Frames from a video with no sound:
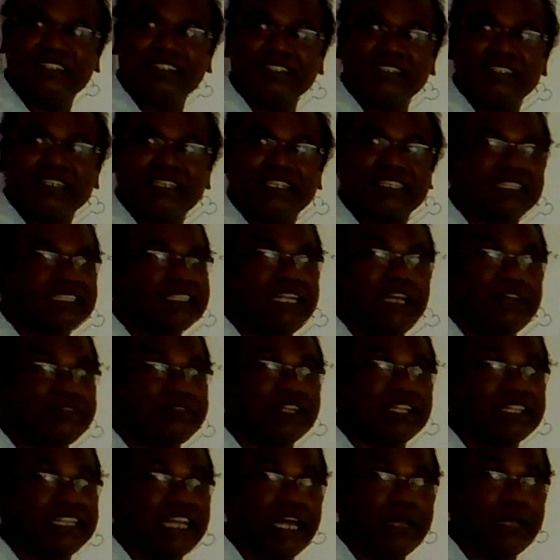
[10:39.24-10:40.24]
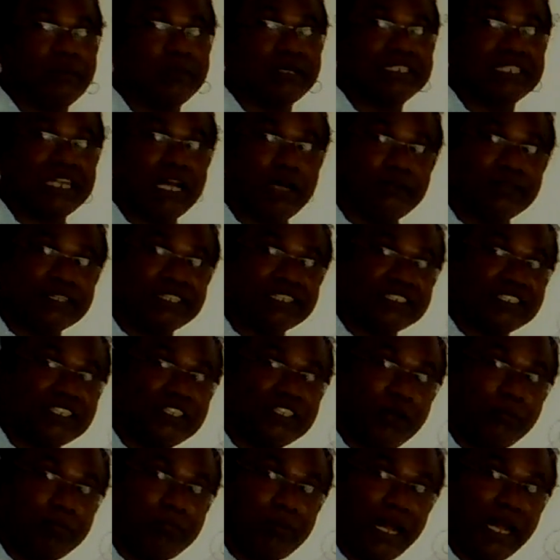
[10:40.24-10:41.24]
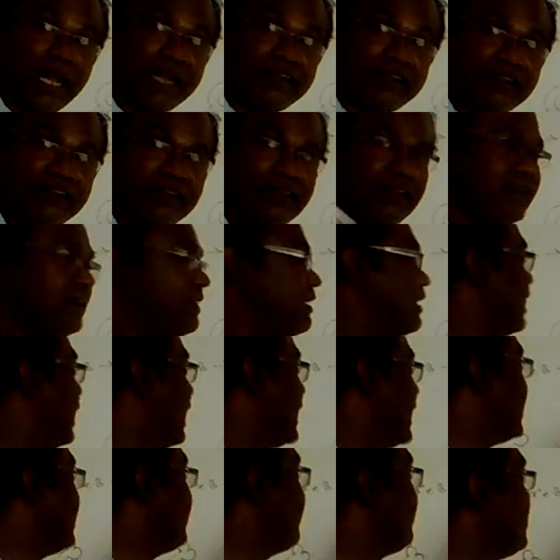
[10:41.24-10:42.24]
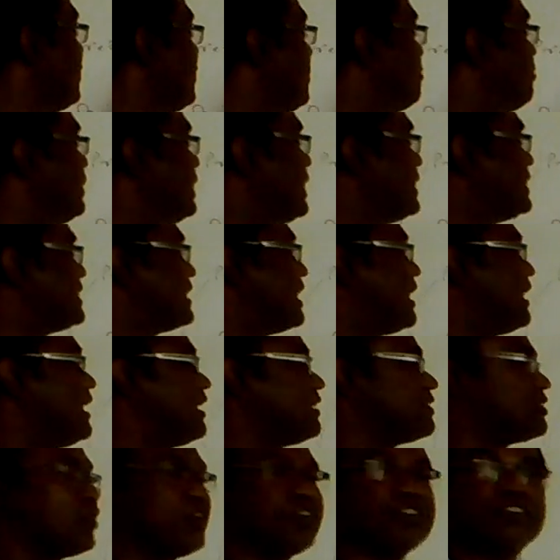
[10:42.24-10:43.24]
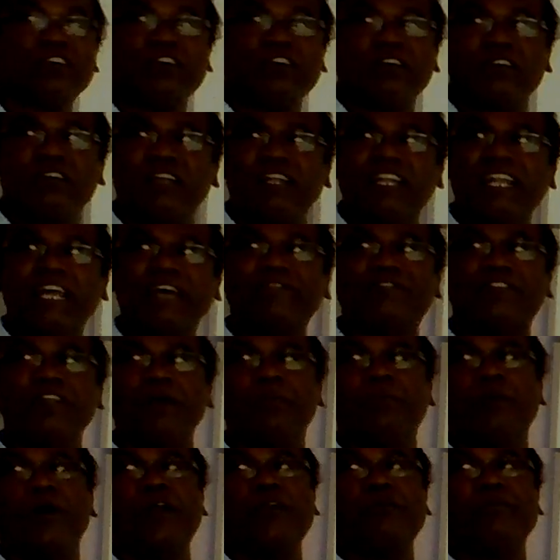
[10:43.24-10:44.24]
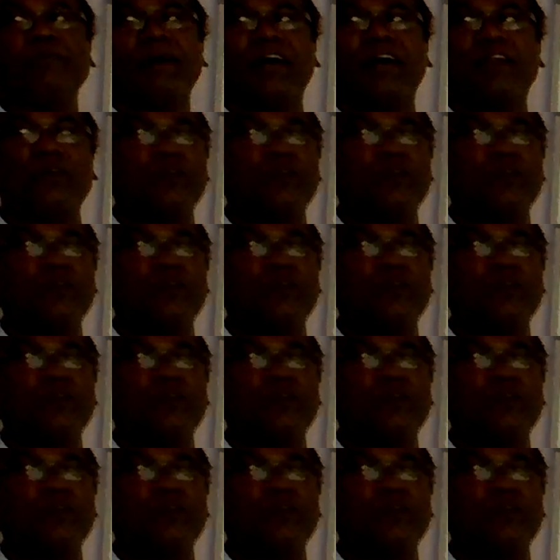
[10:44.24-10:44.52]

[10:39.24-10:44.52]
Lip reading: It has left the thymus, now it is in your blood. And even the B cell has also left your bone marrow.